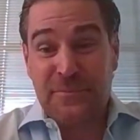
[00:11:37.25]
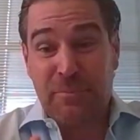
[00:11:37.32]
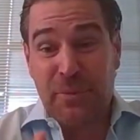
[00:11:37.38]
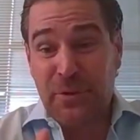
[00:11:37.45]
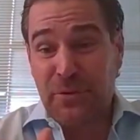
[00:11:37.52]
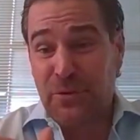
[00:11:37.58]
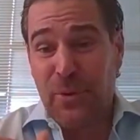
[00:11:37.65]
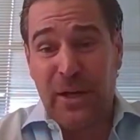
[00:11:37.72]

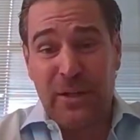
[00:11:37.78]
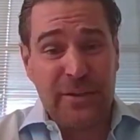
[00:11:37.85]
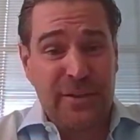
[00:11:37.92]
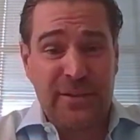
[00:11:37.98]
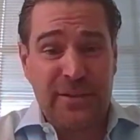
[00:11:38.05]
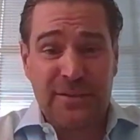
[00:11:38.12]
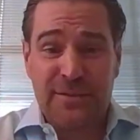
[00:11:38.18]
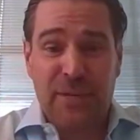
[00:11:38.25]
build
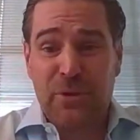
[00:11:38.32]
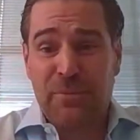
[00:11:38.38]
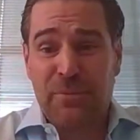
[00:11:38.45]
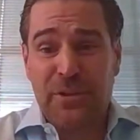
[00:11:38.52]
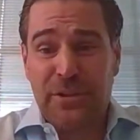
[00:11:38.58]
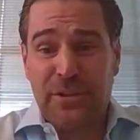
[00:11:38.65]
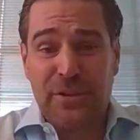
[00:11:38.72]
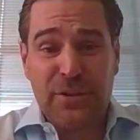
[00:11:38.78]
quality, build them to
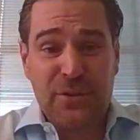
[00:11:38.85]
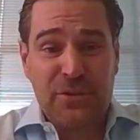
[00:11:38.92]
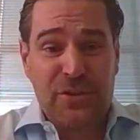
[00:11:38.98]
LEED gold